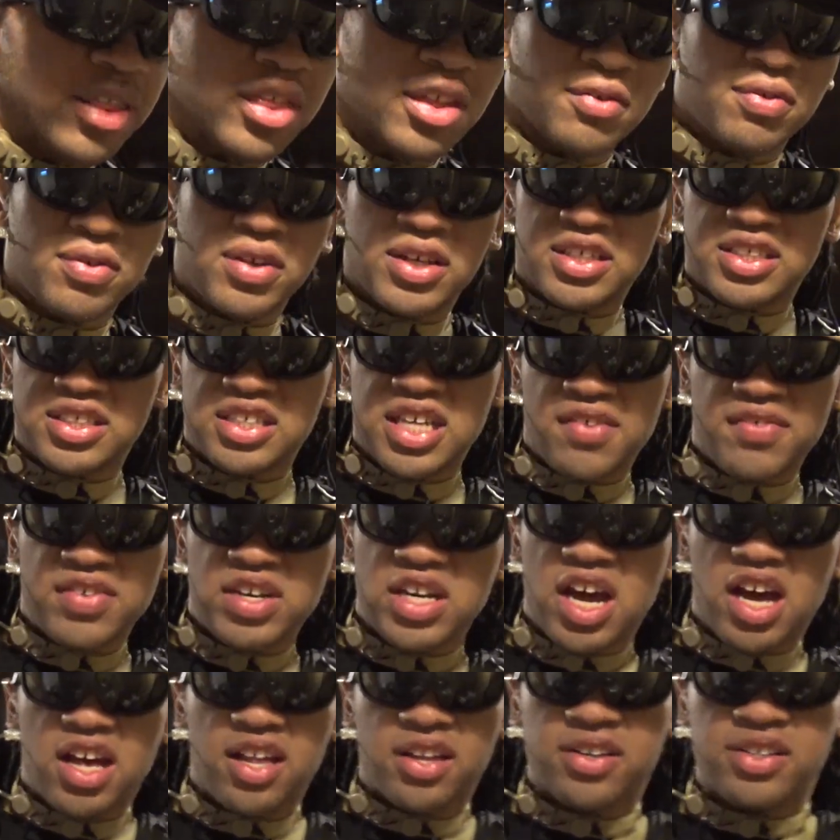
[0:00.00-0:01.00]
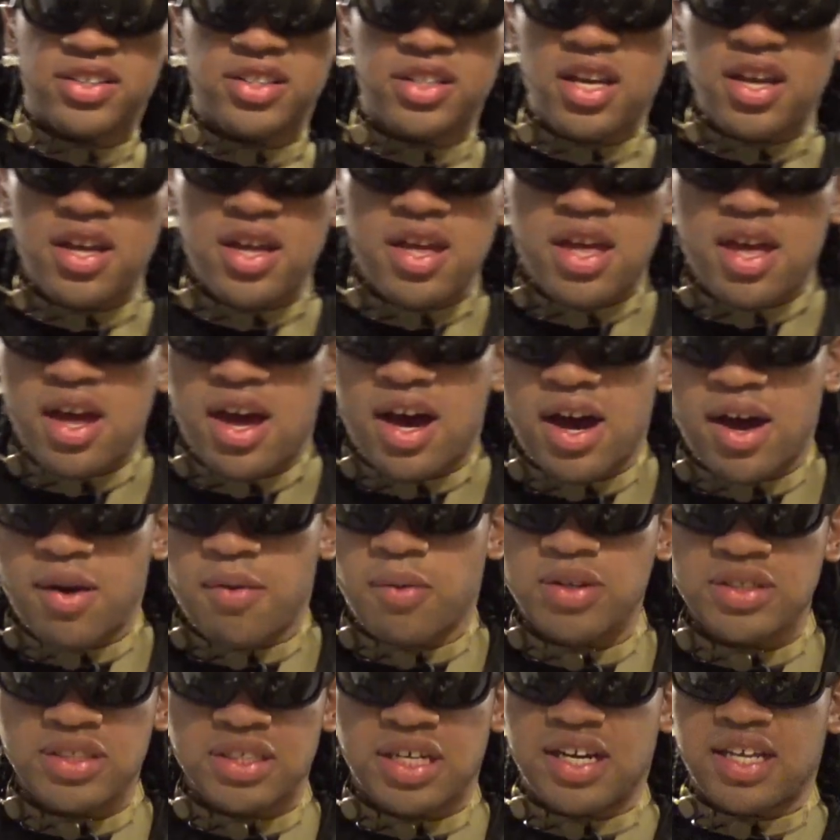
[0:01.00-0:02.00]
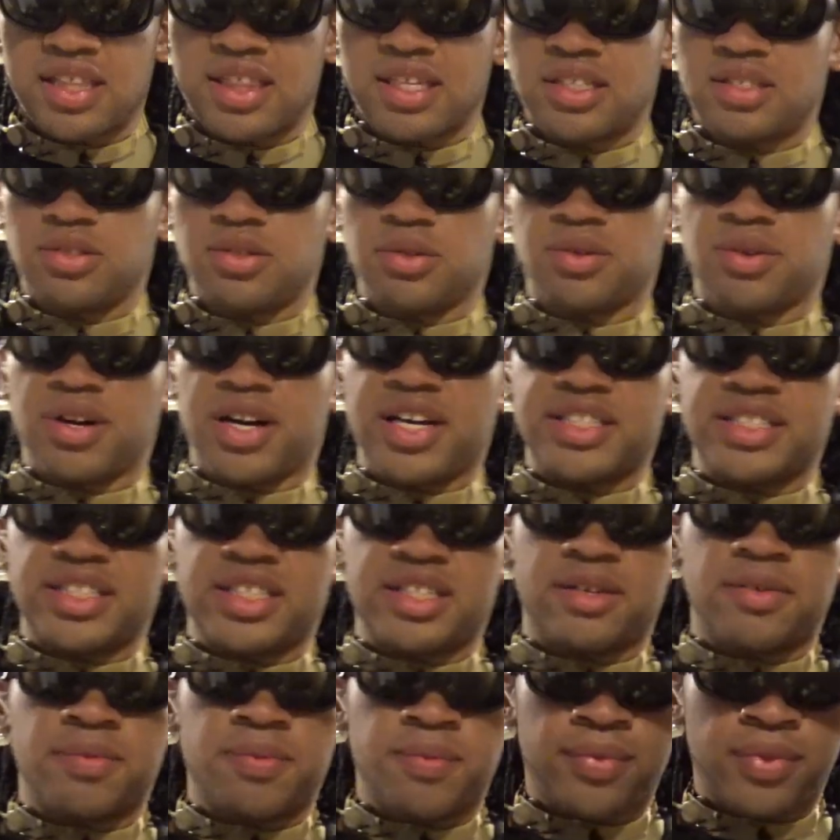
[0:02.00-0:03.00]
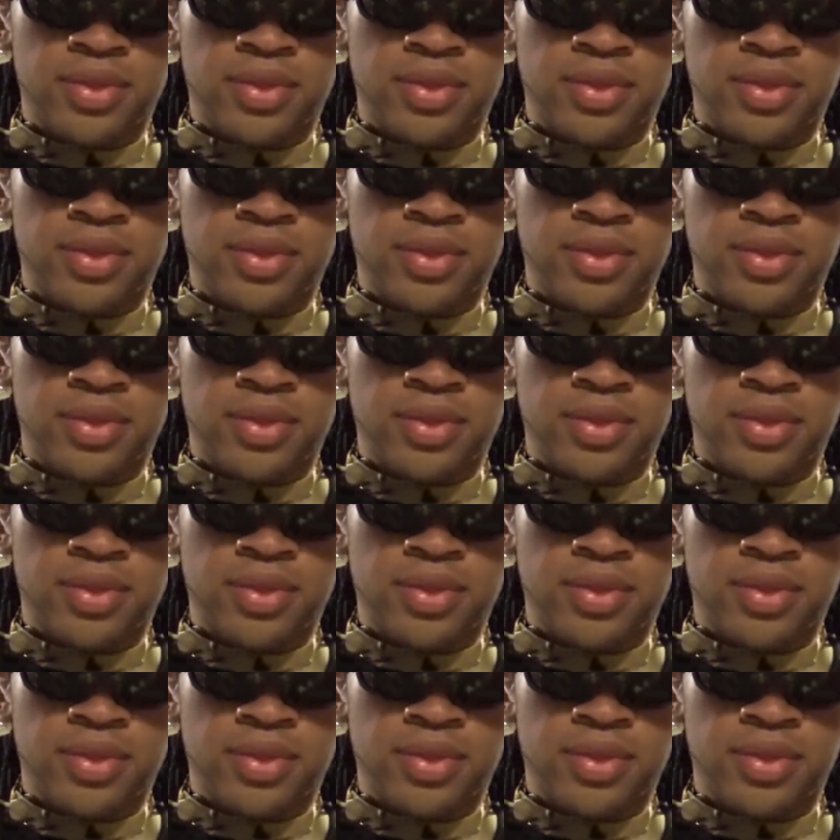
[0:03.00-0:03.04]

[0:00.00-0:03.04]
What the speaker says: I think for like $7. Wasn't anything too crazy.